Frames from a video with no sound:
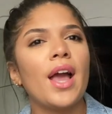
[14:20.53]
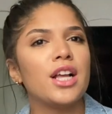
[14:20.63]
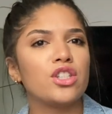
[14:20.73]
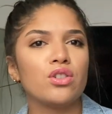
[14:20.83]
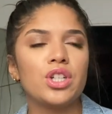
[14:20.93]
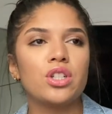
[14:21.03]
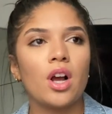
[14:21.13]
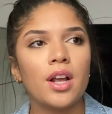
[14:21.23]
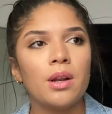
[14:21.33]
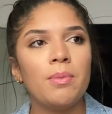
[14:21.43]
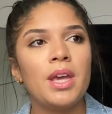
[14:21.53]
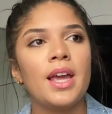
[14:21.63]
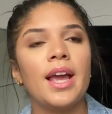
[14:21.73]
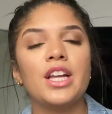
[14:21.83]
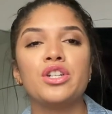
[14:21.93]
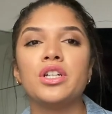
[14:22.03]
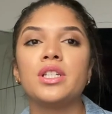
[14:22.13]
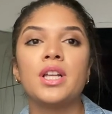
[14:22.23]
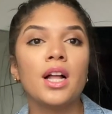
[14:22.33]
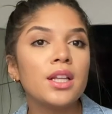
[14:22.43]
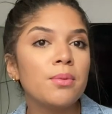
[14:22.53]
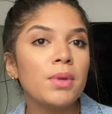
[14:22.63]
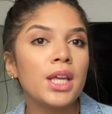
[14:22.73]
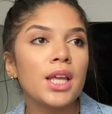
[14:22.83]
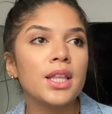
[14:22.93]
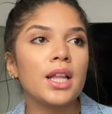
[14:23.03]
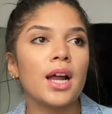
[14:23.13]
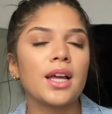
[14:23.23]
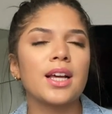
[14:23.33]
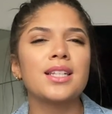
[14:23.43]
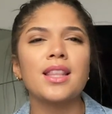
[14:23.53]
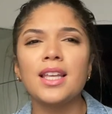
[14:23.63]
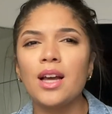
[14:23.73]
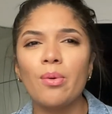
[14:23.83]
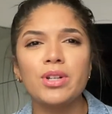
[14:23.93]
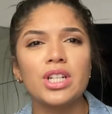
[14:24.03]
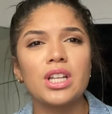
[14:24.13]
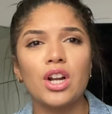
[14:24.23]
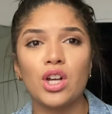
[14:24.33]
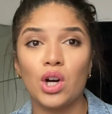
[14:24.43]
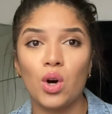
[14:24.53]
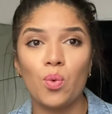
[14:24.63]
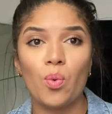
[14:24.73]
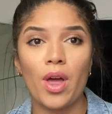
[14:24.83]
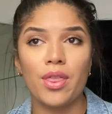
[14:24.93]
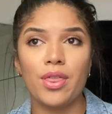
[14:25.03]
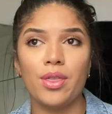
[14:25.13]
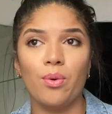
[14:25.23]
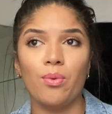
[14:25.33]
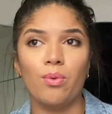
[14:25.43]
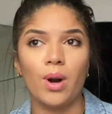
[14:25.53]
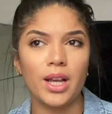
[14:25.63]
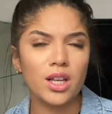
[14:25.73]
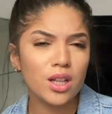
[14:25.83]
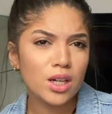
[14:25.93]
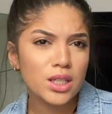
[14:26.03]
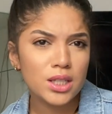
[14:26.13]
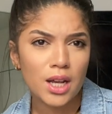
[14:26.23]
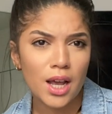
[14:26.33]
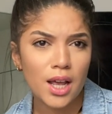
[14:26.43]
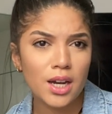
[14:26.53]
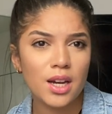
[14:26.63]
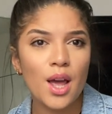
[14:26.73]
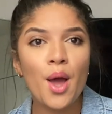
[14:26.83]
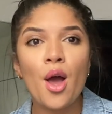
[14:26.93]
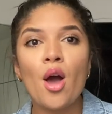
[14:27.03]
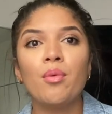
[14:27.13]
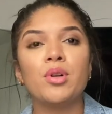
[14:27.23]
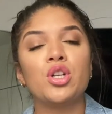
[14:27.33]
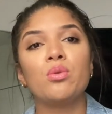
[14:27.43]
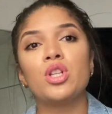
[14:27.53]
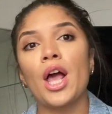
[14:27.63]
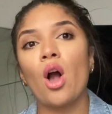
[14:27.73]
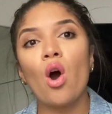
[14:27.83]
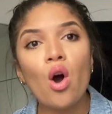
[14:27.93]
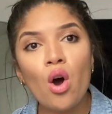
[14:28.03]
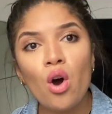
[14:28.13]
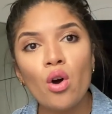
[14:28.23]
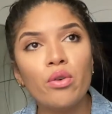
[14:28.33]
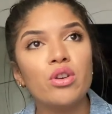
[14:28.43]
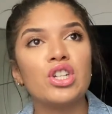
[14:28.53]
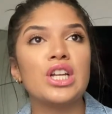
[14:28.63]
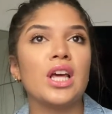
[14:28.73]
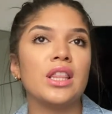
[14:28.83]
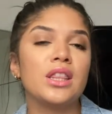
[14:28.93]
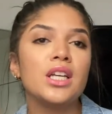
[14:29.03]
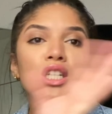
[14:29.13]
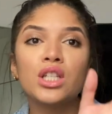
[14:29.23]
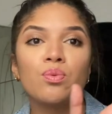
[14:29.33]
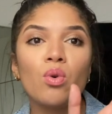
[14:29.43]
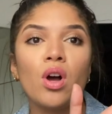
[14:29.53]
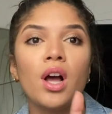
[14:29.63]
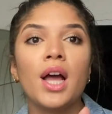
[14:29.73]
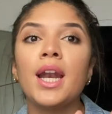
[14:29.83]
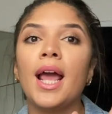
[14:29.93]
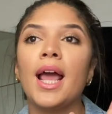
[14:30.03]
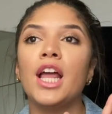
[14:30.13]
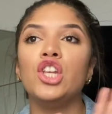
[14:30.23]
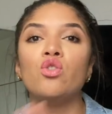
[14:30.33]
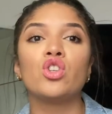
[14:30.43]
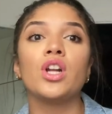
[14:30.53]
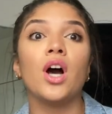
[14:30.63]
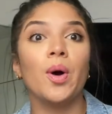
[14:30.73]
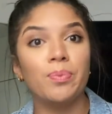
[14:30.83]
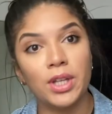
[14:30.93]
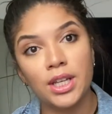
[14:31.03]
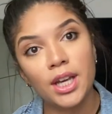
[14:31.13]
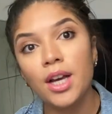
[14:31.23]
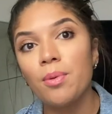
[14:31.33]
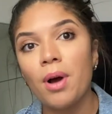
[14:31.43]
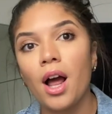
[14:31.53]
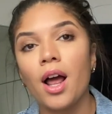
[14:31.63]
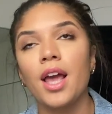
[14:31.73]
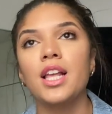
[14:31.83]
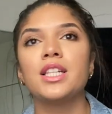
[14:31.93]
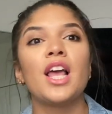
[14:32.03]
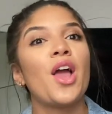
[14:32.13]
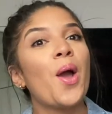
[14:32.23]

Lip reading: And so she's talking to me and she's telling me, like, because I think I was just gonna go with the regular 10, but she was like, oh, you should get this one and you should up the gigabytes.